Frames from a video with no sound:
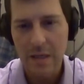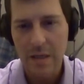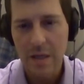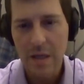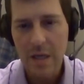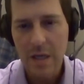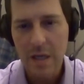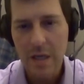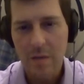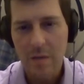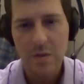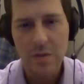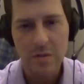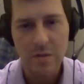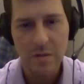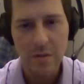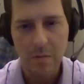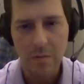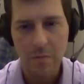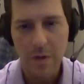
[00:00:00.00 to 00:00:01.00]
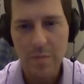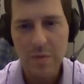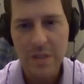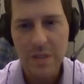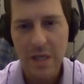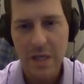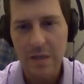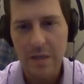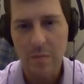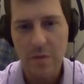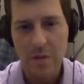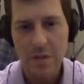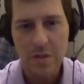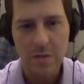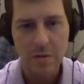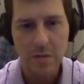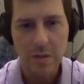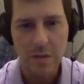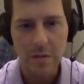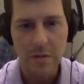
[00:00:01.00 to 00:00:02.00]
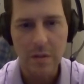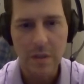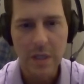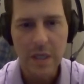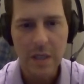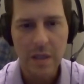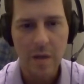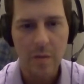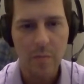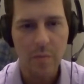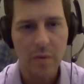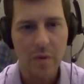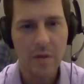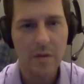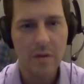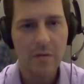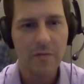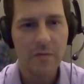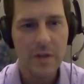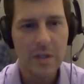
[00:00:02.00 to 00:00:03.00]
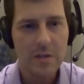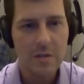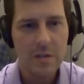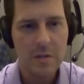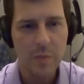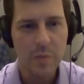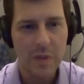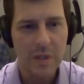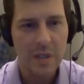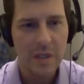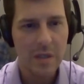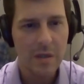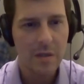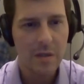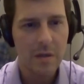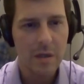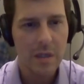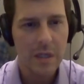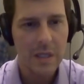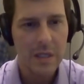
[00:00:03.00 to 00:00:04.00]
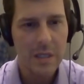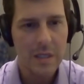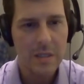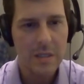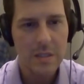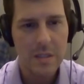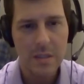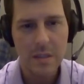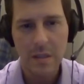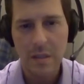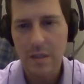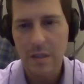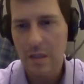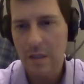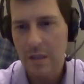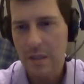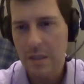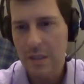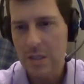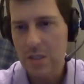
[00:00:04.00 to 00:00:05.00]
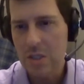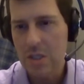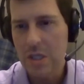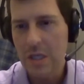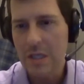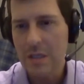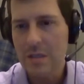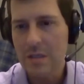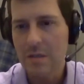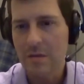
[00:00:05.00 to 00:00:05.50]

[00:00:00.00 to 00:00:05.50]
I'm going to show you their website. I'm going to show you a couple other features, but here is the gist